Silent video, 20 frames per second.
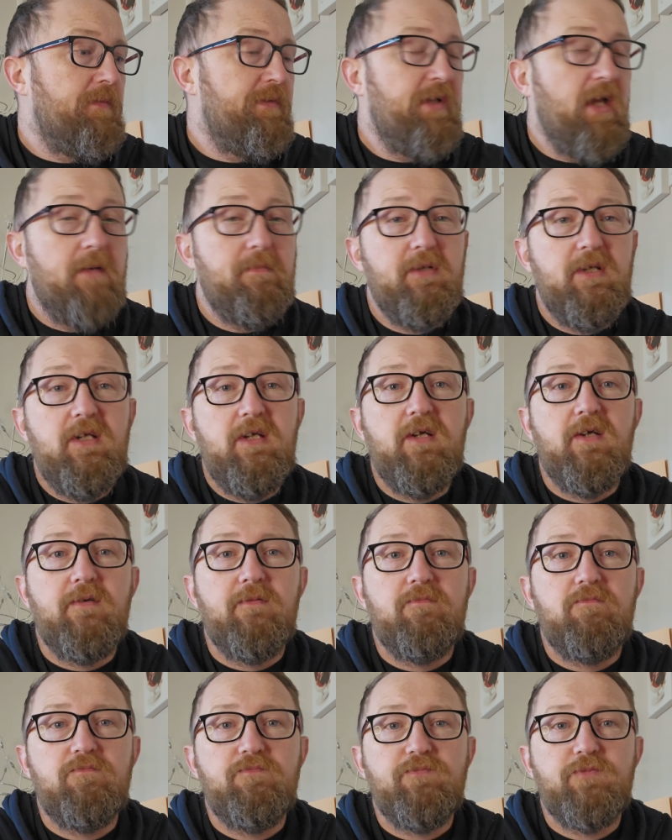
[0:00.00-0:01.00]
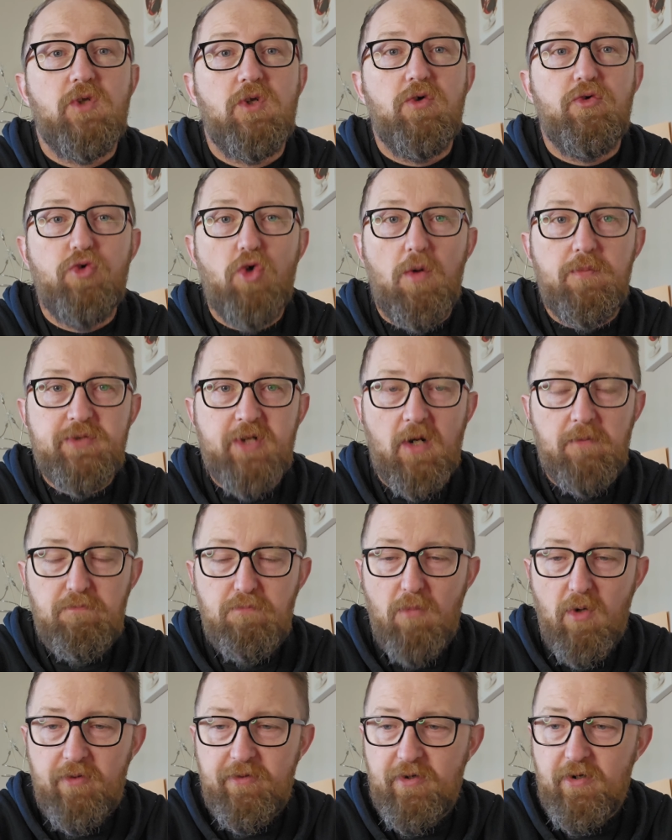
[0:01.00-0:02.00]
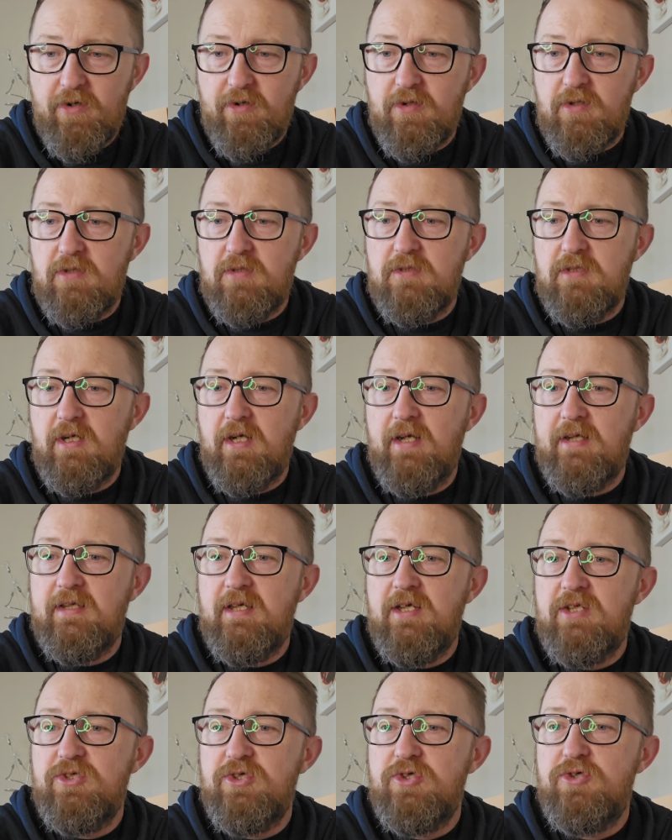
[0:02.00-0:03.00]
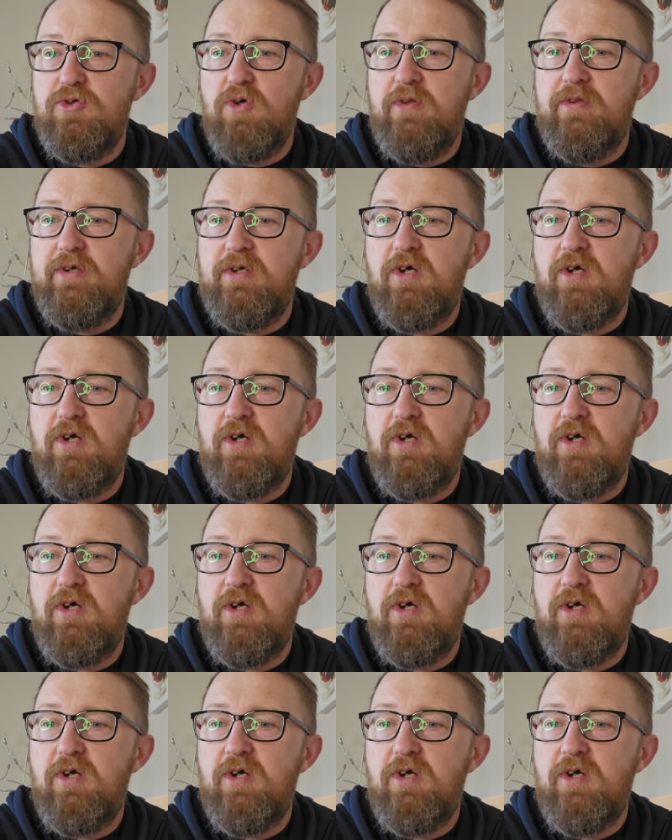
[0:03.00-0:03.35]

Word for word: Debbie robs her mother again, just showing